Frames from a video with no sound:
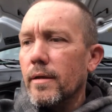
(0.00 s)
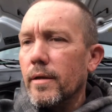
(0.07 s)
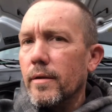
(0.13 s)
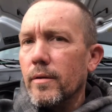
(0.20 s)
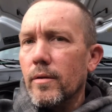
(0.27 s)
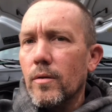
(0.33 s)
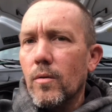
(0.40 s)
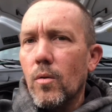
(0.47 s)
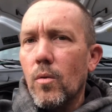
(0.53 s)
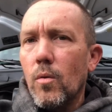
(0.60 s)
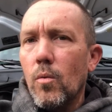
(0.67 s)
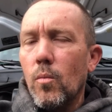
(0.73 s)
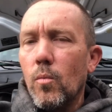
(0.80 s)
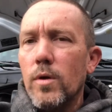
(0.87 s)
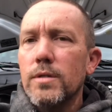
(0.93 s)
uh,
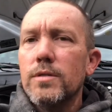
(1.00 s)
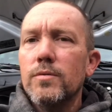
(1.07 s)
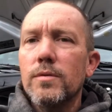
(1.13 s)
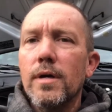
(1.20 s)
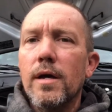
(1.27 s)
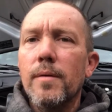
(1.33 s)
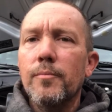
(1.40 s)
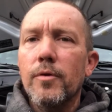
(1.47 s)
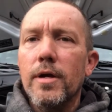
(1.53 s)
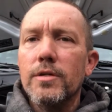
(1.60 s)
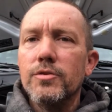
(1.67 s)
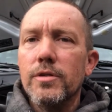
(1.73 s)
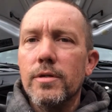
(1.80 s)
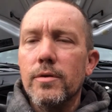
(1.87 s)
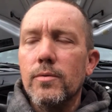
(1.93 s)
once you
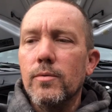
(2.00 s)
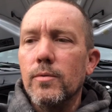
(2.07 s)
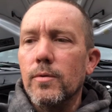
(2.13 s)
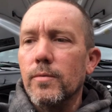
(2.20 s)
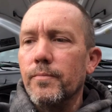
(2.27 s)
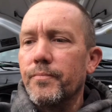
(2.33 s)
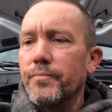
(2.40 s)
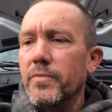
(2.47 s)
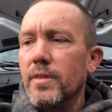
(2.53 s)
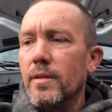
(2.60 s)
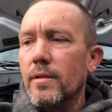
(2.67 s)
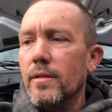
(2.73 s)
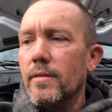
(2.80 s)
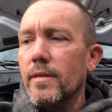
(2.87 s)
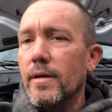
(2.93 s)
upgrade your intercooler,
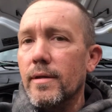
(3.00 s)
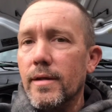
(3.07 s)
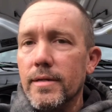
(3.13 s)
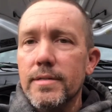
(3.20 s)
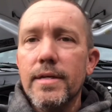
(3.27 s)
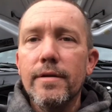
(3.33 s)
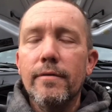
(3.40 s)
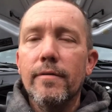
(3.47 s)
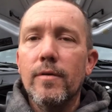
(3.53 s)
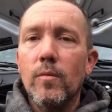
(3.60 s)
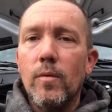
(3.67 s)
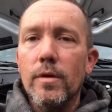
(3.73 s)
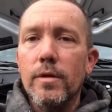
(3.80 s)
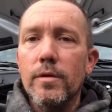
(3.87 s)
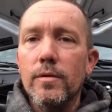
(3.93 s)
the next thing you're going to
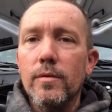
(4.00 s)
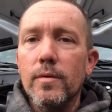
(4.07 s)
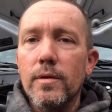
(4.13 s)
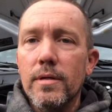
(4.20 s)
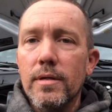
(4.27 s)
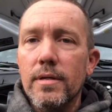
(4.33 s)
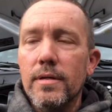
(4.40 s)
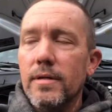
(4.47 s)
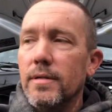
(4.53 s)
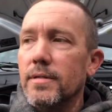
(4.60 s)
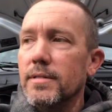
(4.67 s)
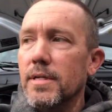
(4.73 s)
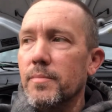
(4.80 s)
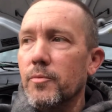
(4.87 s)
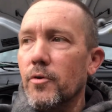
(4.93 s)
want to do
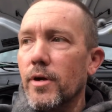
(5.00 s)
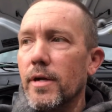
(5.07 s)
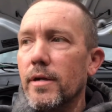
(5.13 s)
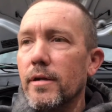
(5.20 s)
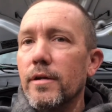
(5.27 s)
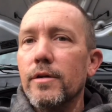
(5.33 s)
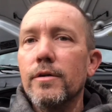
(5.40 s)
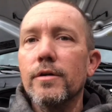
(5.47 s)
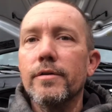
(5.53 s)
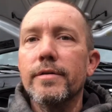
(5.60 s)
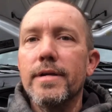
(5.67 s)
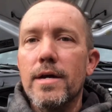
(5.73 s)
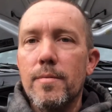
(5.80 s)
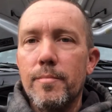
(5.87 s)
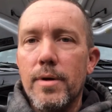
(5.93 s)
is upgrade your
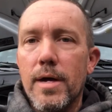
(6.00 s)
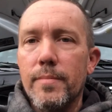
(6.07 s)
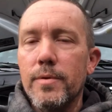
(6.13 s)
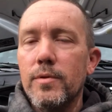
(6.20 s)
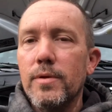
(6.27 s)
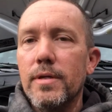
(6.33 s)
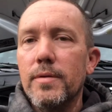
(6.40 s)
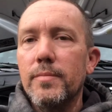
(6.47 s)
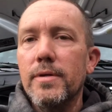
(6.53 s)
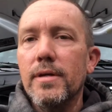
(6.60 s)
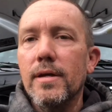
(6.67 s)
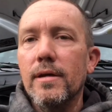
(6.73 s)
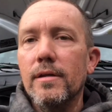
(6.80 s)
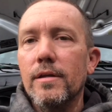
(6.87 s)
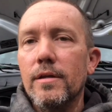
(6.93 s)
downpipe. You need to be
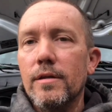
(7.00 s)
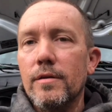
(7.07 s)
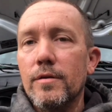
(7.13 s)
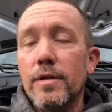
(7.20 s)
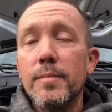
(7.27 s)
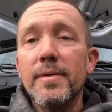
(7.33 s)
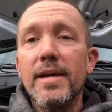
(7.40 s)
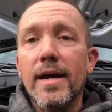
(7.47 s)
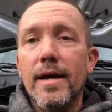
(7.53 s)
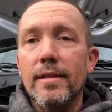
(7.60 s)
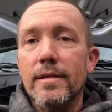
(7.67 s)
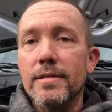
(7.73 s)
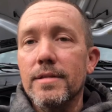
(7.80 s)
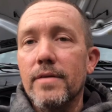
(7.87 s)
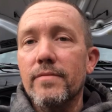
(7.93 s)
a, you need to be
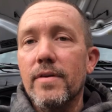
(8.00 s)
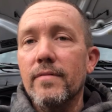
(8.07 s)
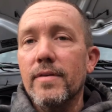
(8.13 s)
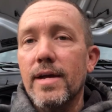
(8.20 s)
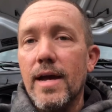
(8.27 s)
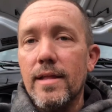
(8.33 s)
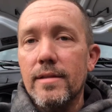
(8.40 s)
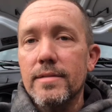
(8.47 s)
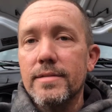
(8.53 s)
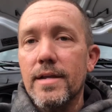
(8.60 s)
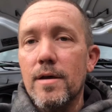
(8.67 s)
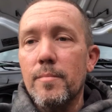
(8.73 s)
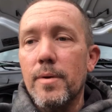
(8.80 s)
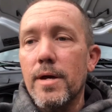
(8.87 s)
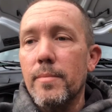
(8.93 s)
catless. You have to have a catless
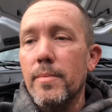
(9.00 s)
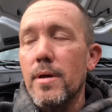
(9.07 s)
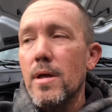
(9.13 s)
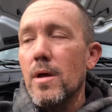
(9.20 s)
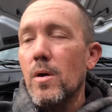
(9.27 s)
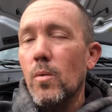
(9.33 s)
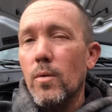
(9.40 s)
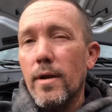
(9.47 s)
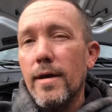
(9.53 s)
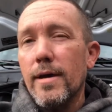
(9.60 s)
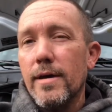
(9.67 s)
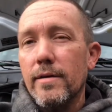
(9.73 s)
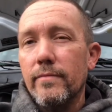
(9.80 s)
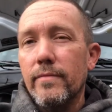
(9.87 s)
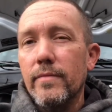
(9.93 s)
downpipe. What I
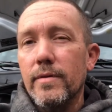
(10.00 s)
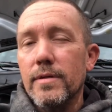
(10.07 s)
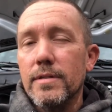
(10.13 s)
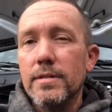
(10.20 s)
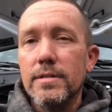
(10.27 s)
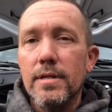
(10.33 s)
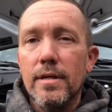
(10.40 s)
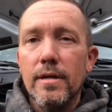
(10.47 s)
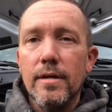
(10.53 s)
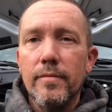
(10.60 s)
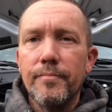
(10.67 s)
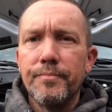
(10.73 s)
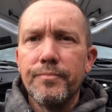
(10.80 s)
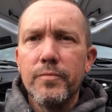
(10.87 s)
have is uh,